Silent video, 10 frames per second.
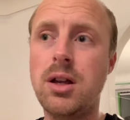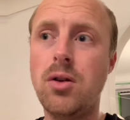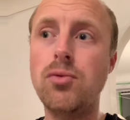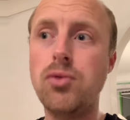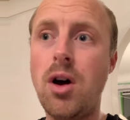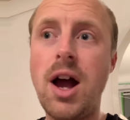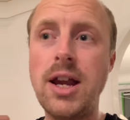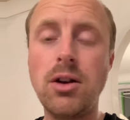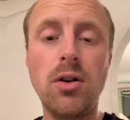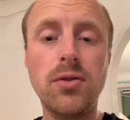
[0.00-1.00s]

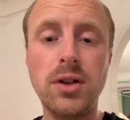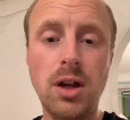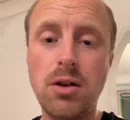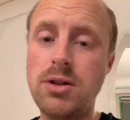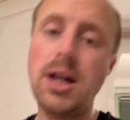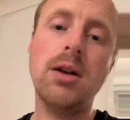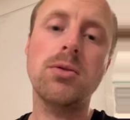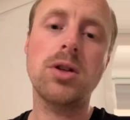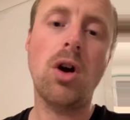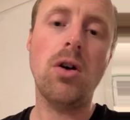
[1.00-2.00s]
ride off the
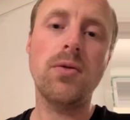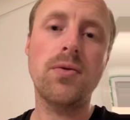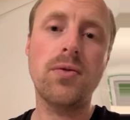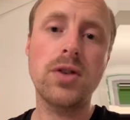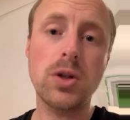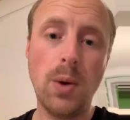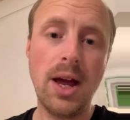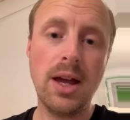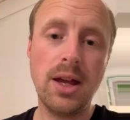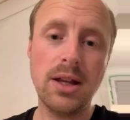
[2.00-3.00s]
coattails of
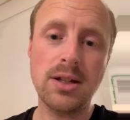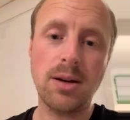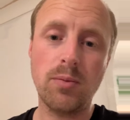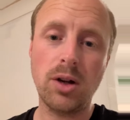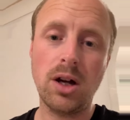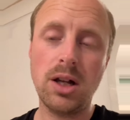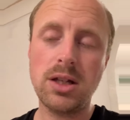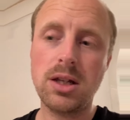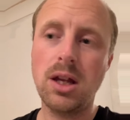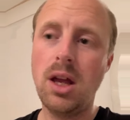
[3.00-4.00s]
Square in some regards.